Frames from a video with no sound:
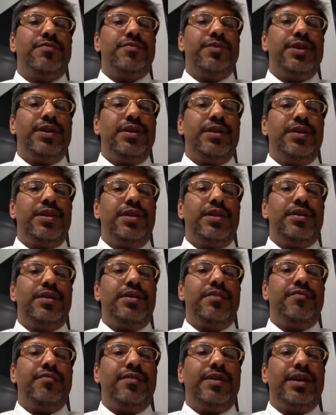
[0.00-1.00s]
in the
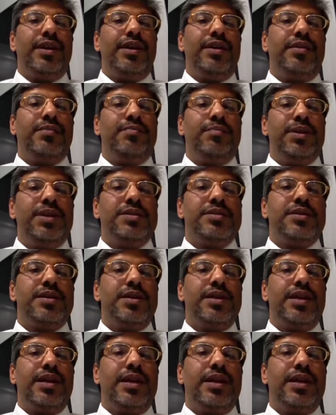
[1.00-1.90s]
define, measure,